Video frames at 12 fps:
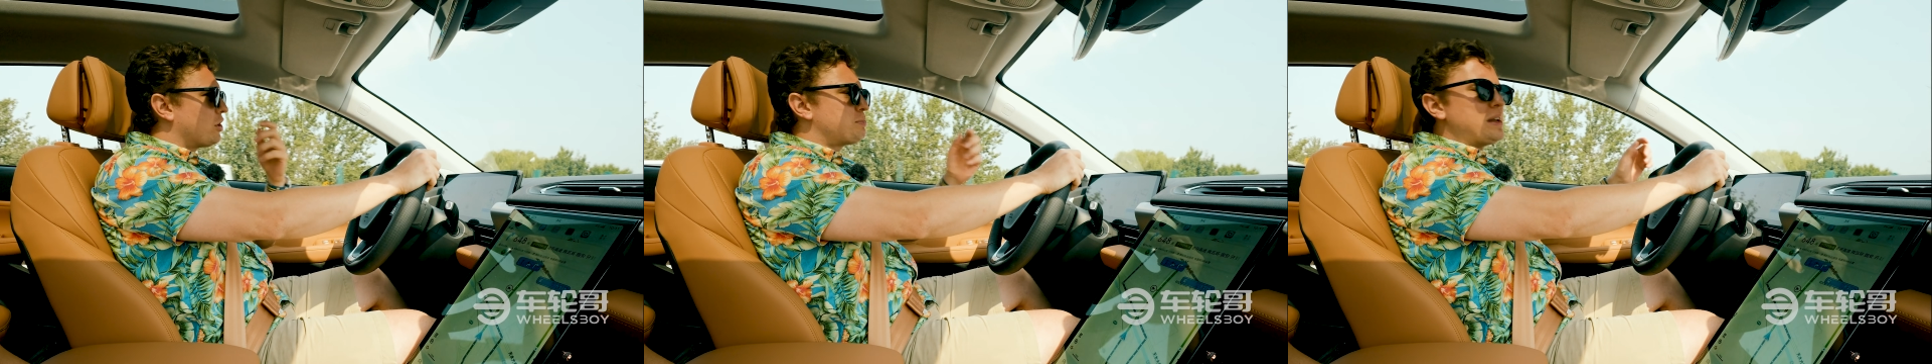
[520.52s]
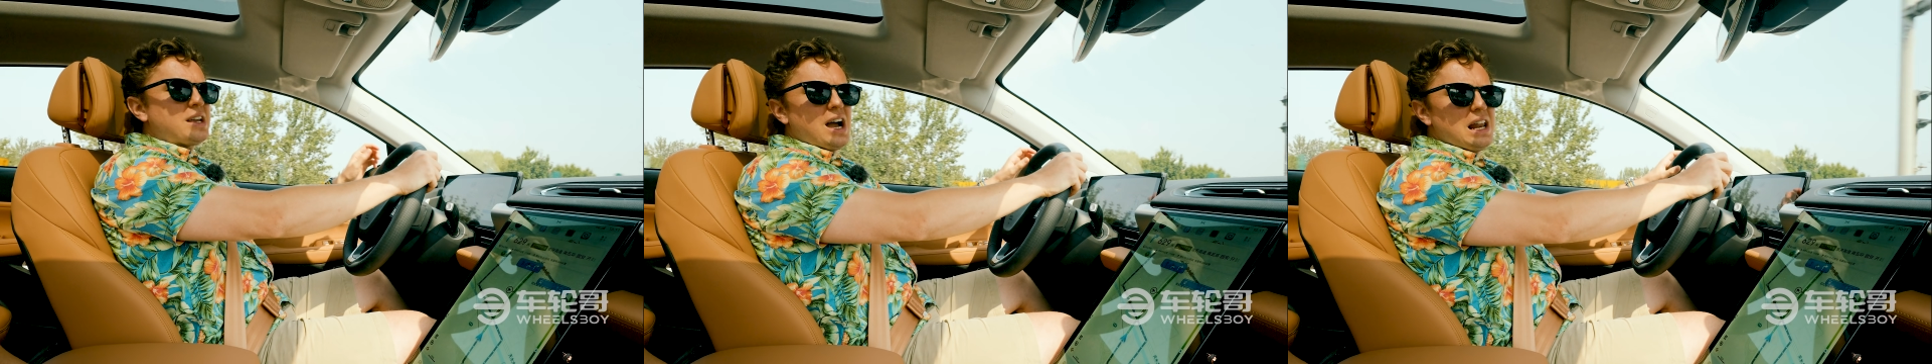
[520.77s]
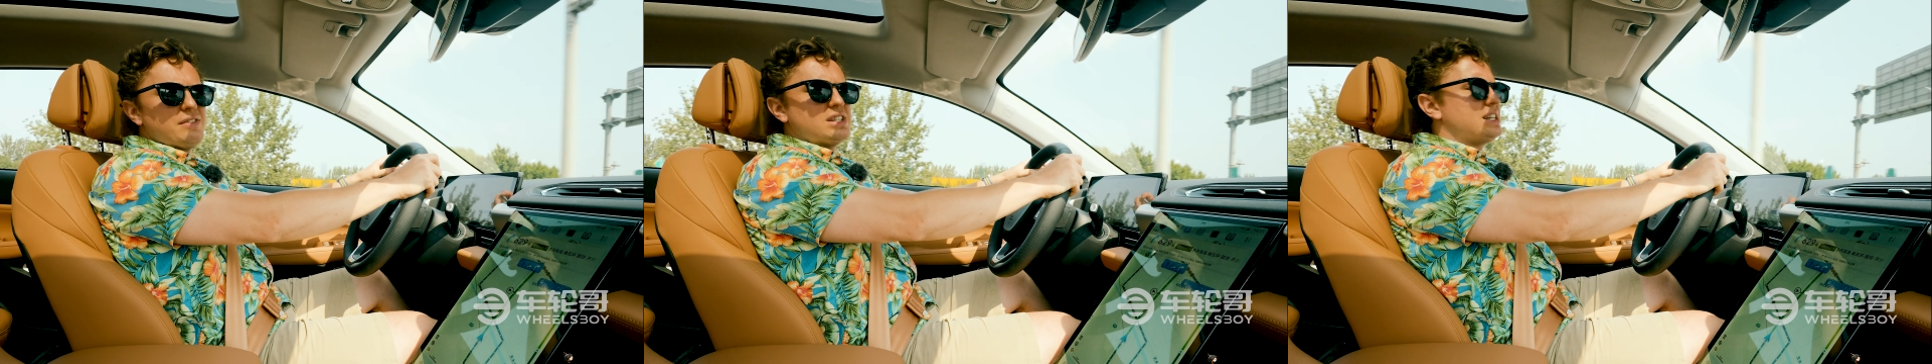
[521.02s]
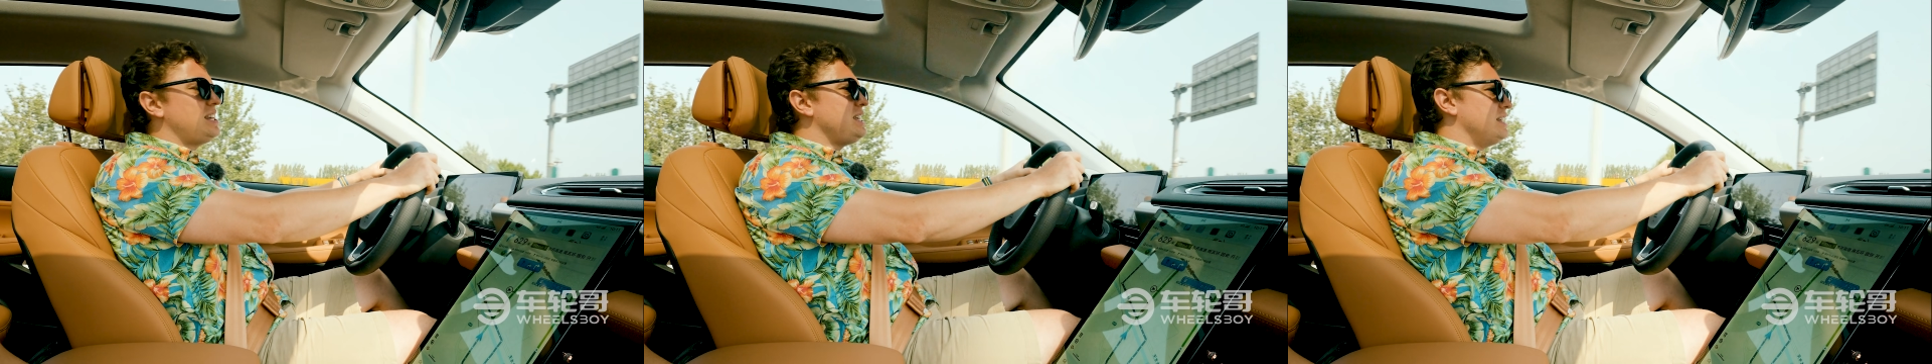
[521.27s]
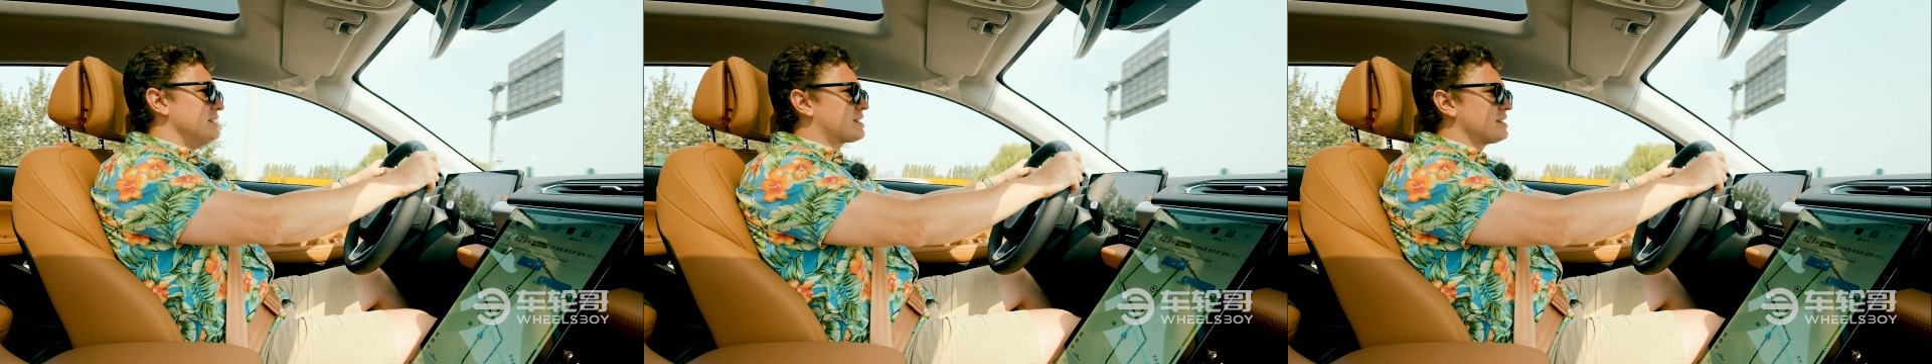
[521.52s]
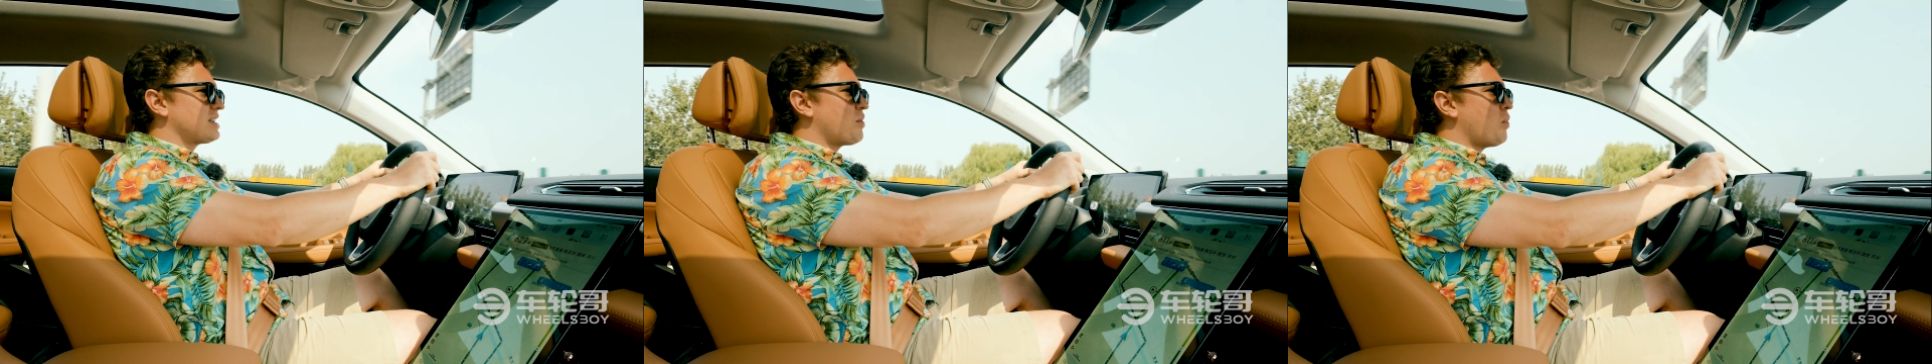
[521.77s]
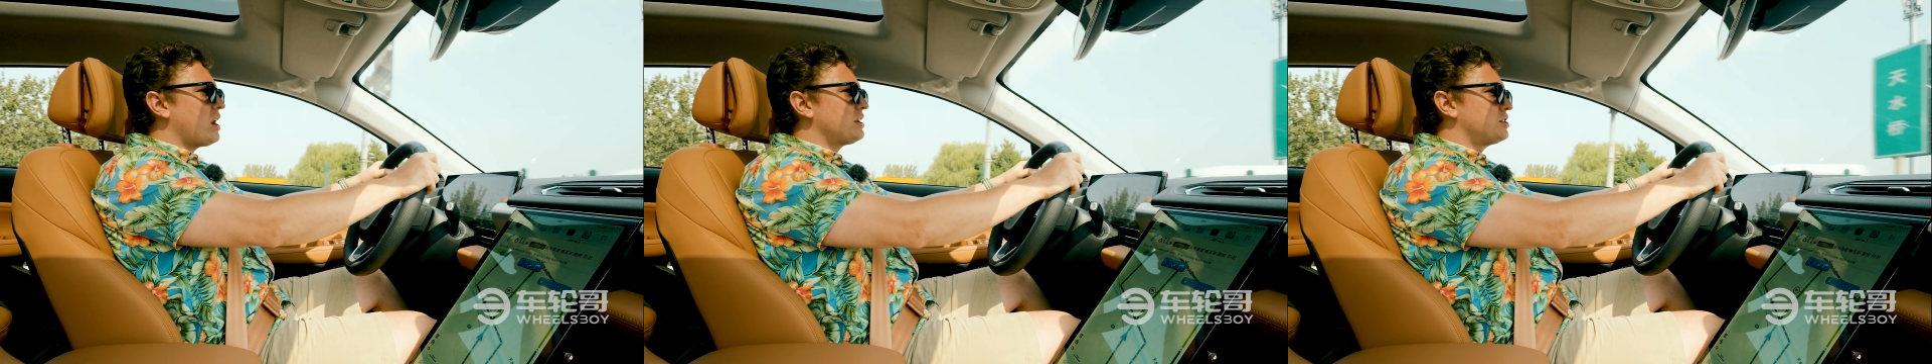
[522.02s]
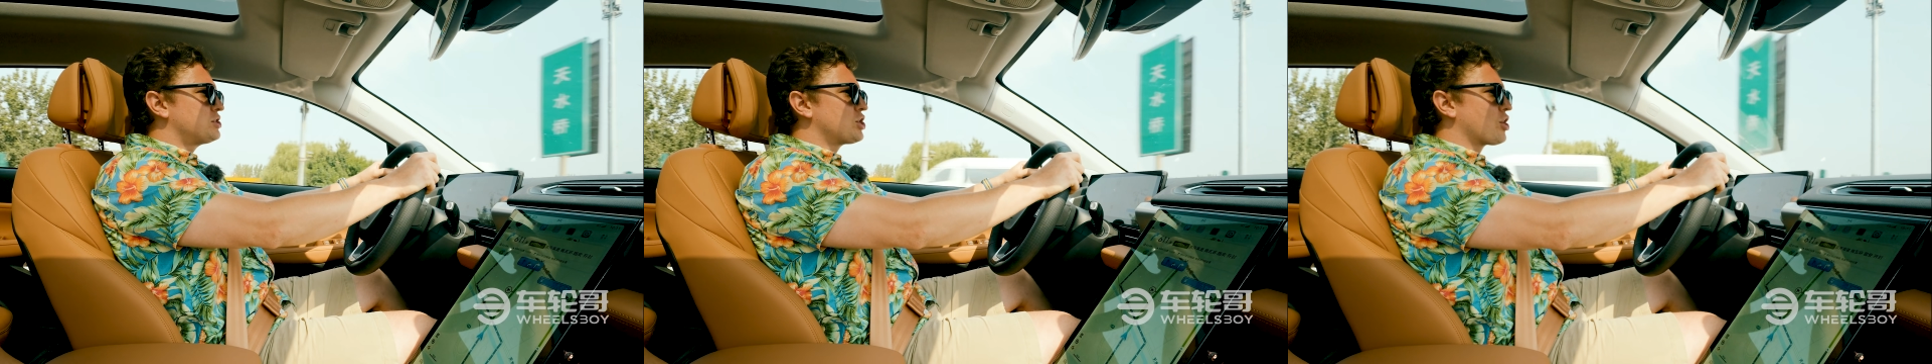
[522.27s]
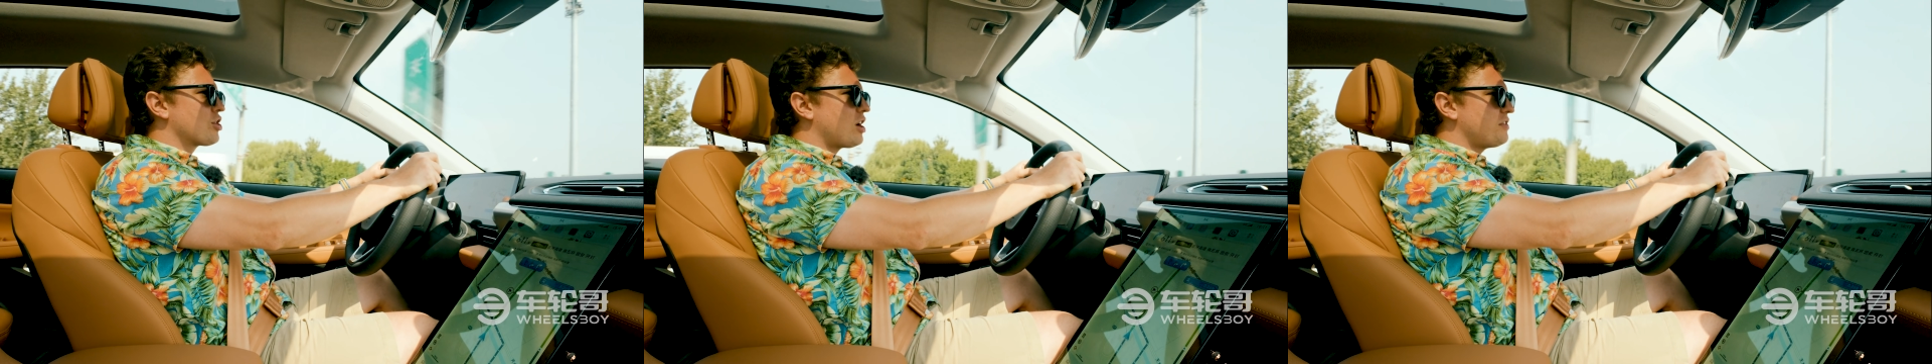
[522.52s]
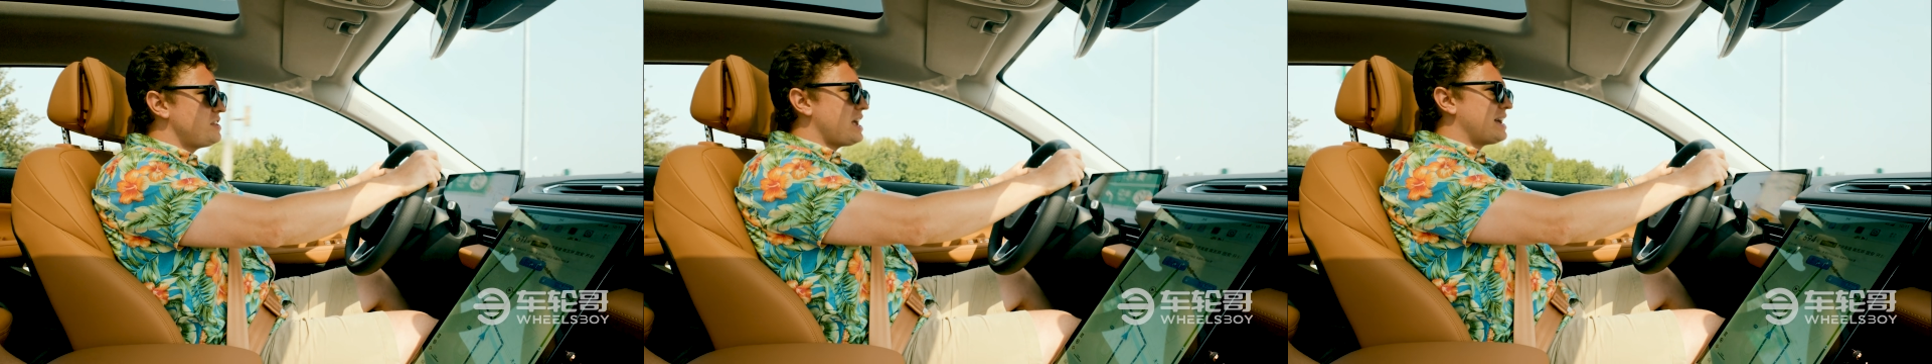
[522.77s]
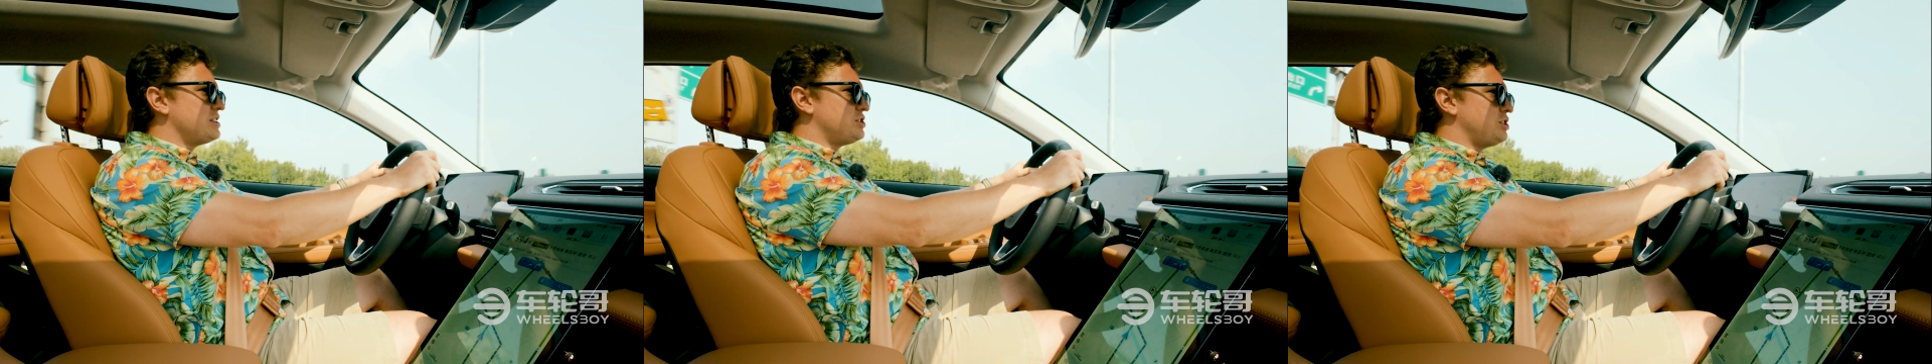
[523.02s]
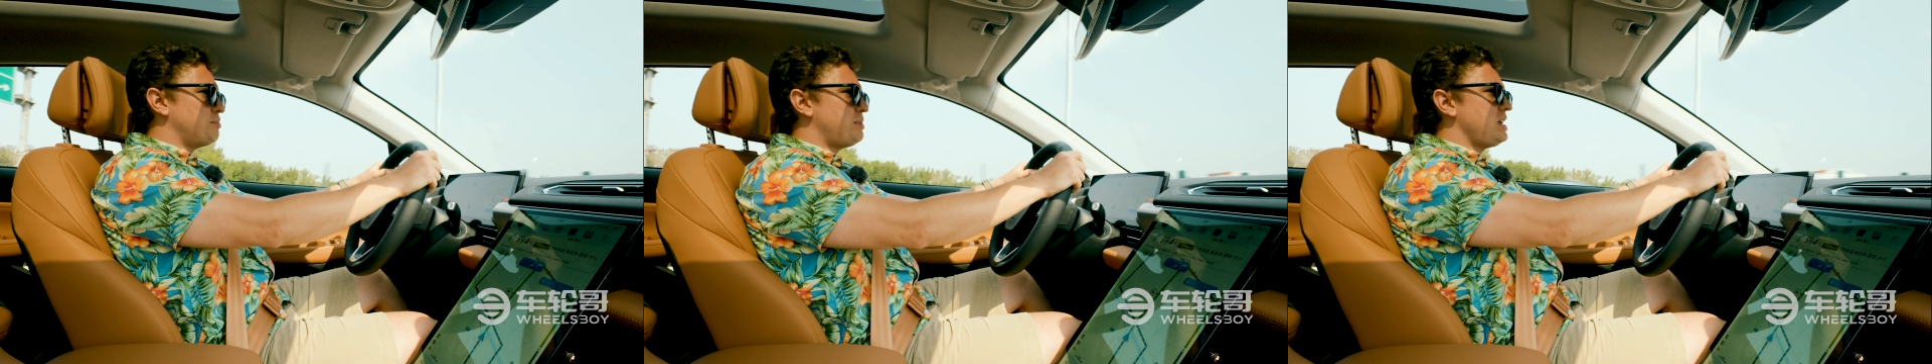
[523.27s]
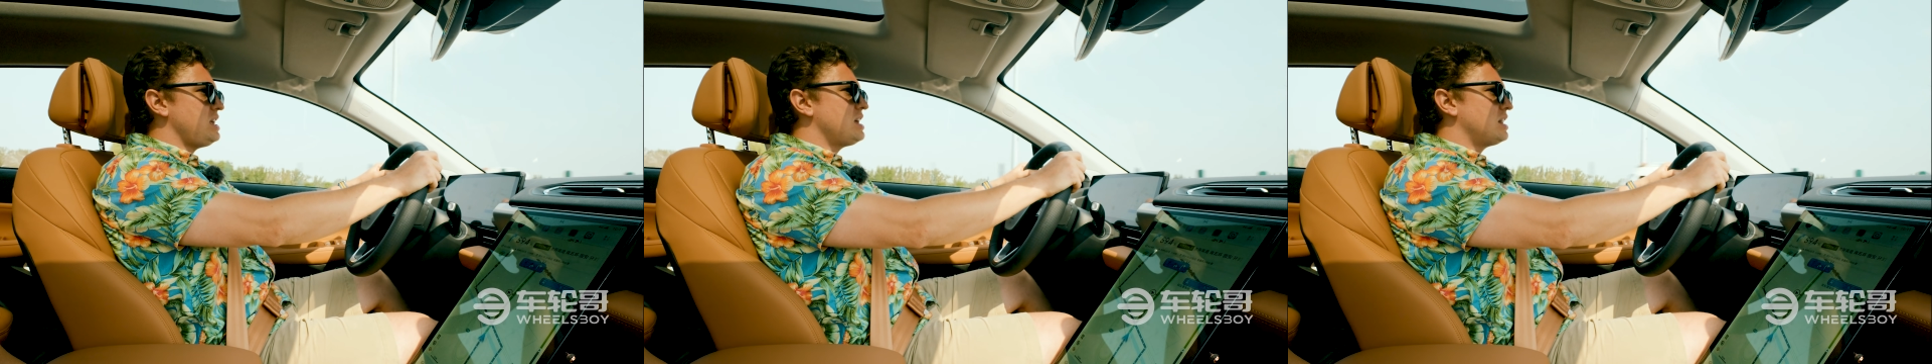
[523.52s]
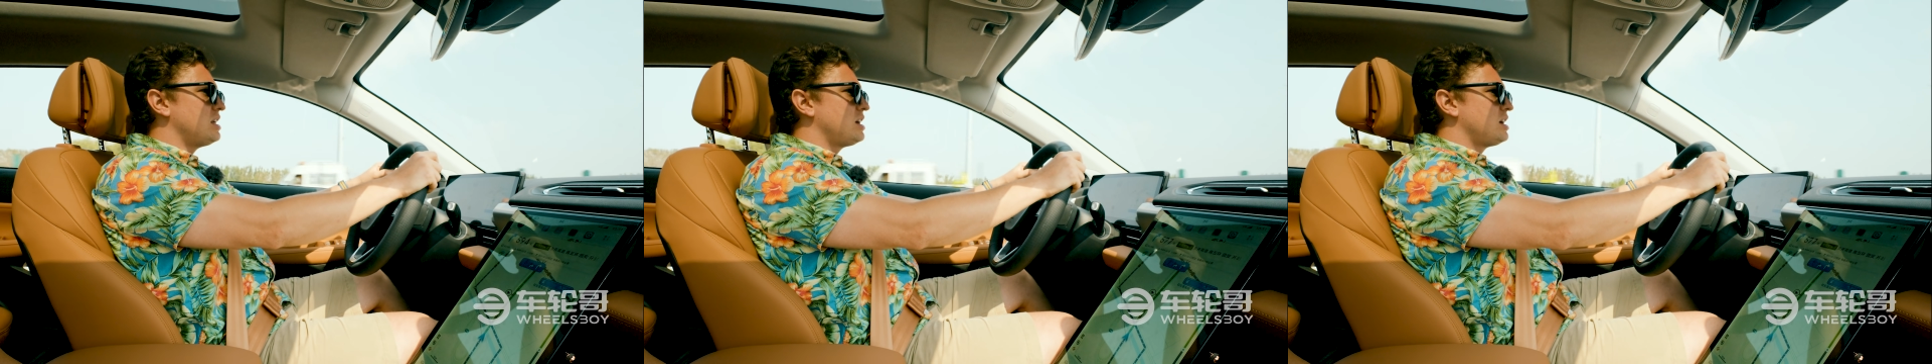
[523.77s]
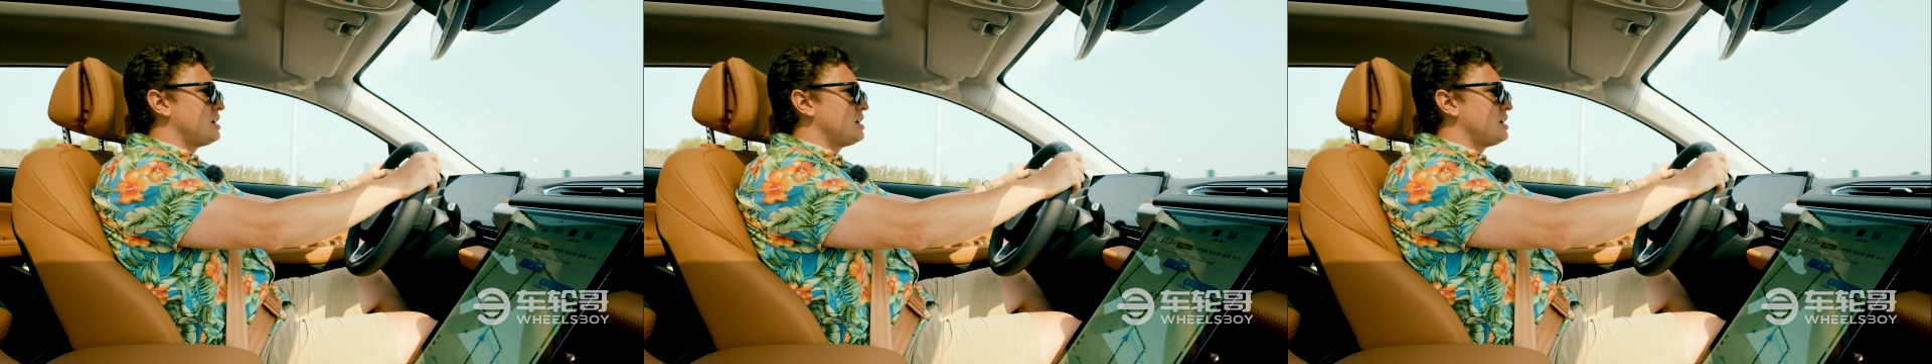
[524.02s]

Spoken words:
it's been kind of a tease because I wanted to turn on the NGP and